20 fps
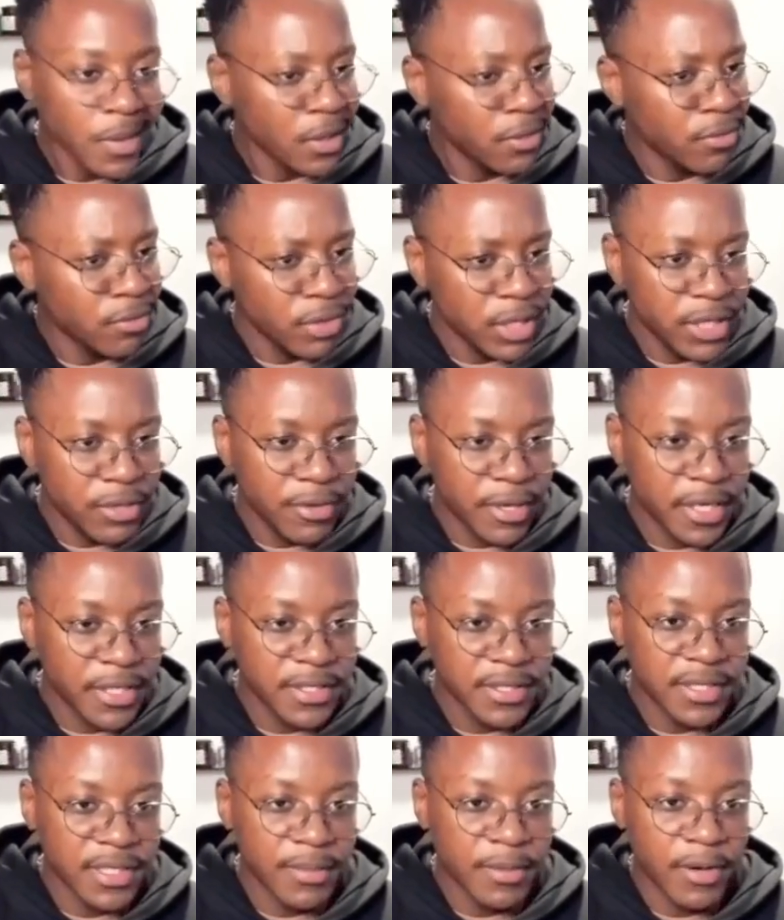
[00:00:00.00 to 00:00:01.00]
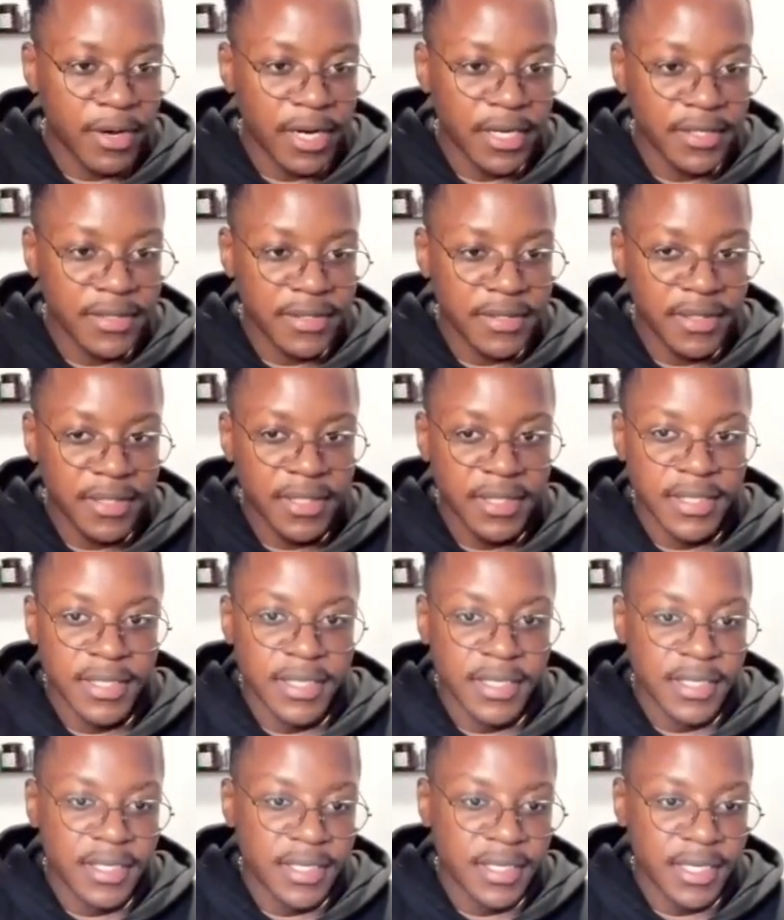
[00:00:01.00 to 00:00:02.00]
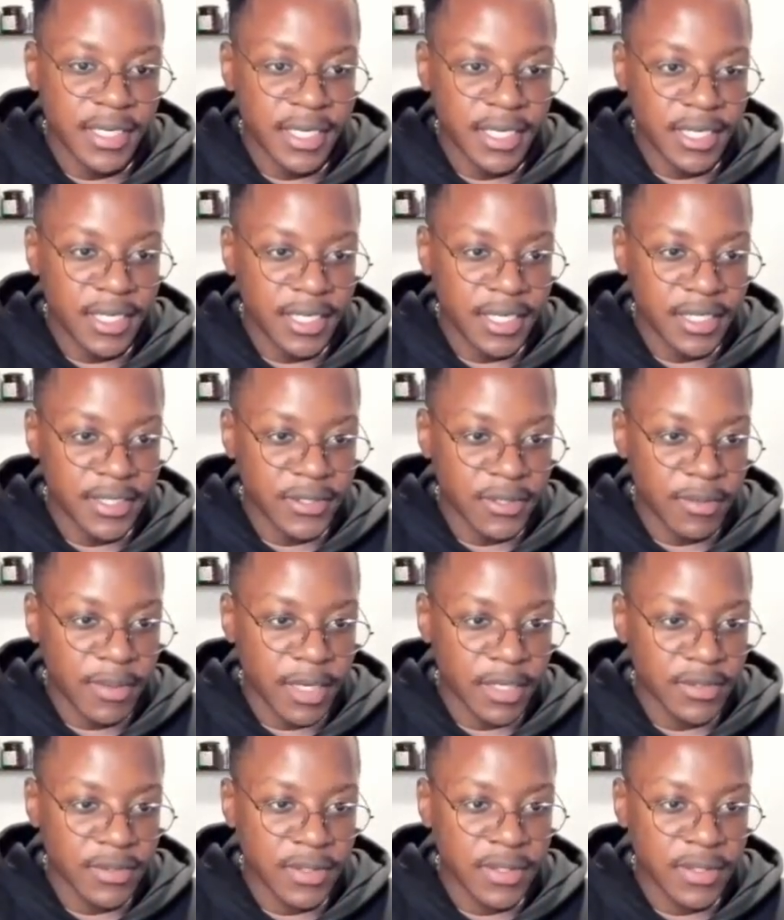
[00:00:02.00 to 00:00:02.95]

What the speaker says: Really quick to summarize. Let's go back to our